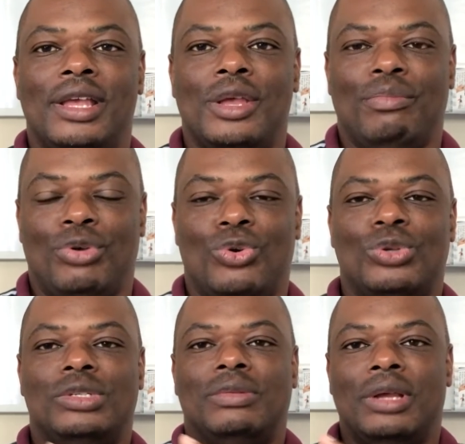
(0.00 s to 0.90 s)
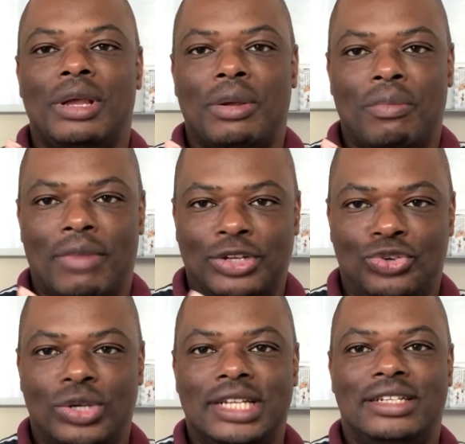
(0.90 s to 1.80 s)
because
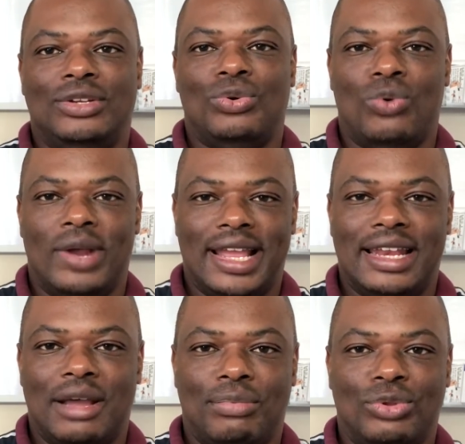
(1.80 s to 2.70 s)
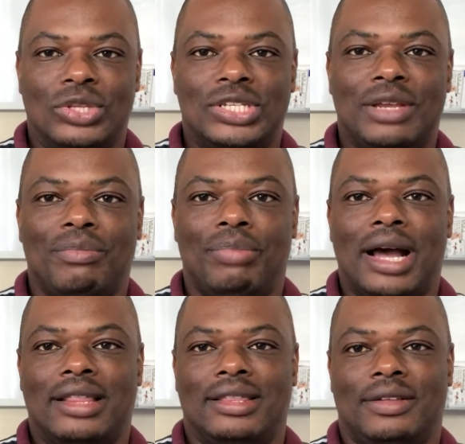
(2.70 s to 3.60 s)
majority will end up on the same
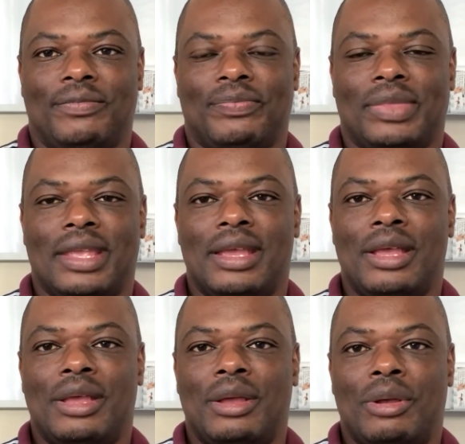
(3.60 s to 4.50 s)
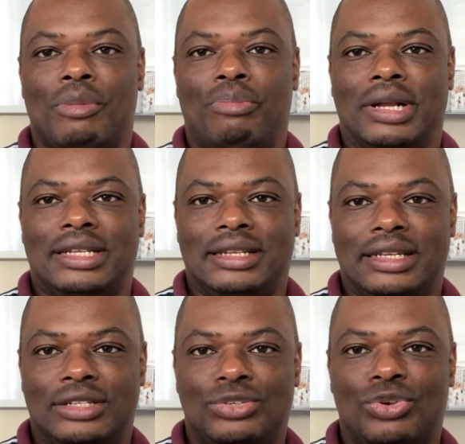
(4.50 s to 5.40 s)
path. But
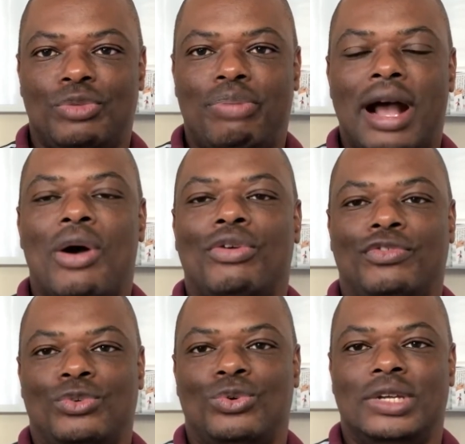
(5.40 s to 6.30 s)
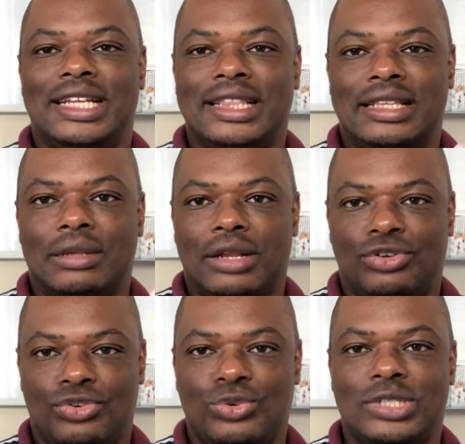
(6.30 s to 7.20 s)
it's not powerful in the
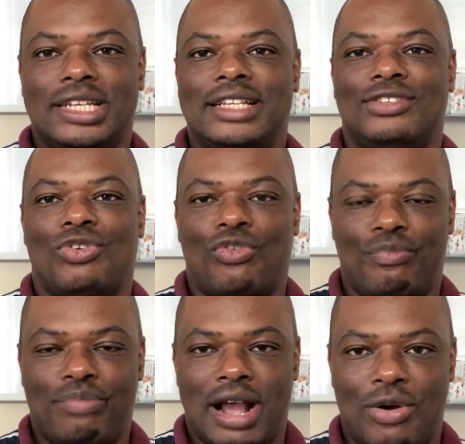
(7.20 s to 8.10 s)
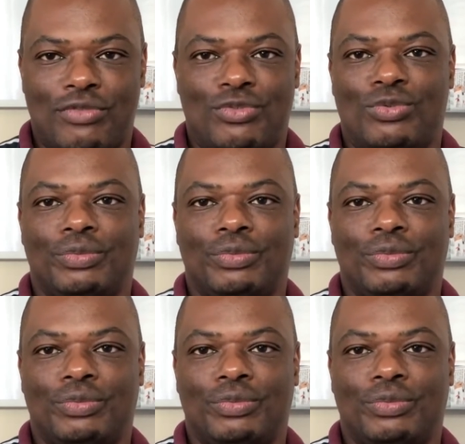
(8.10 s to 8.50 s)
true sense of powerful.